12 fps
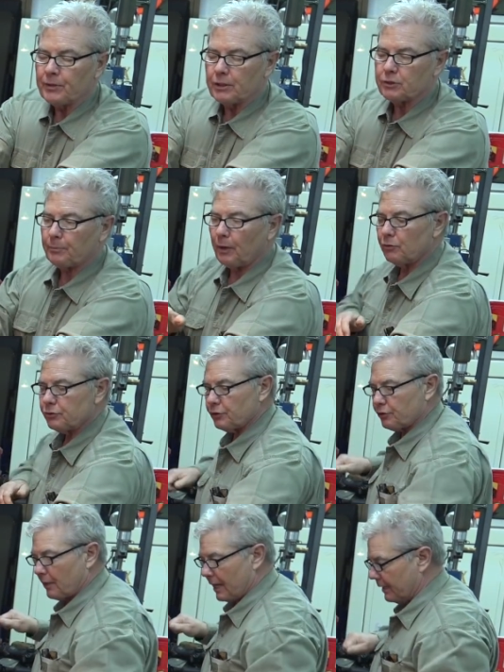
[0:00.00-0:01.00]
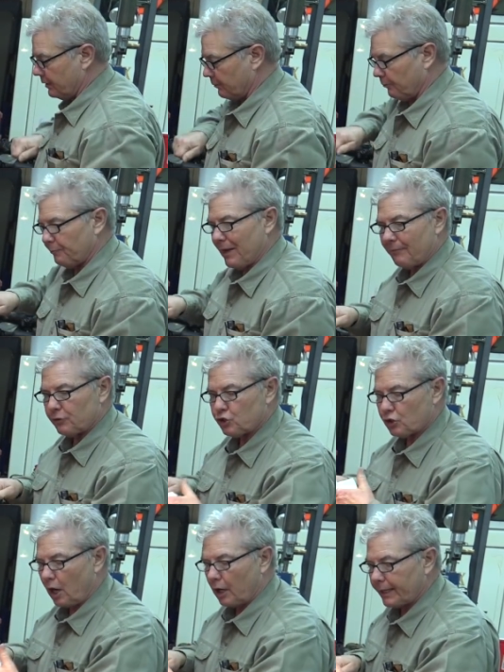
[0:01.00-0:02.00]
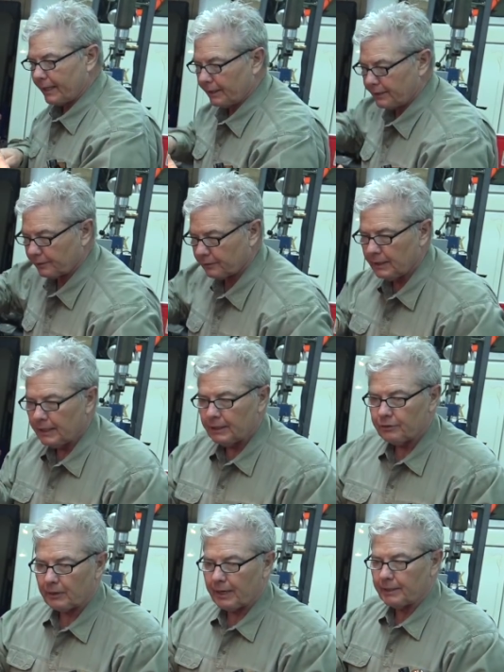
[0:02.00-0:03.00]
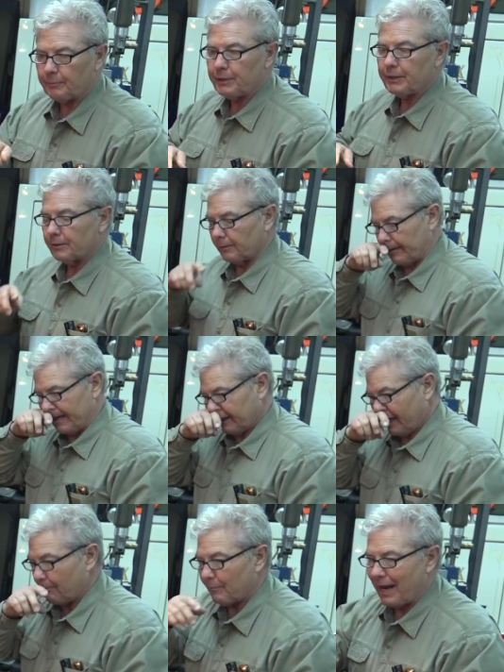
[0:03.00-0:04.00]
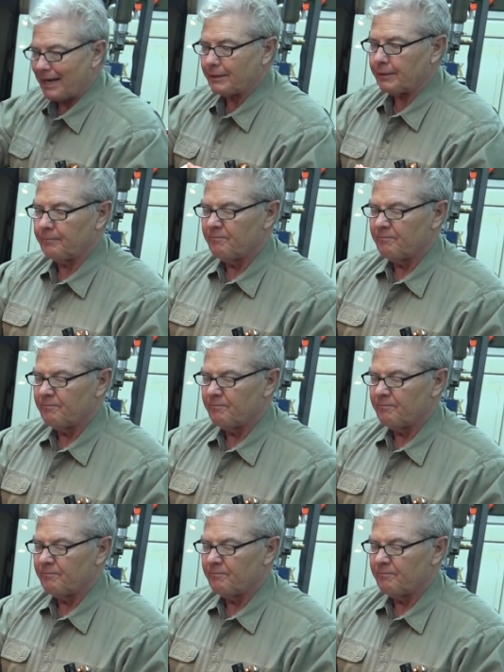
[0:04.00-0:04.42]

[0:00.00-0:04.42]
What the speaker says: as opposed to trying to have a stock out here trying to beat it around. That might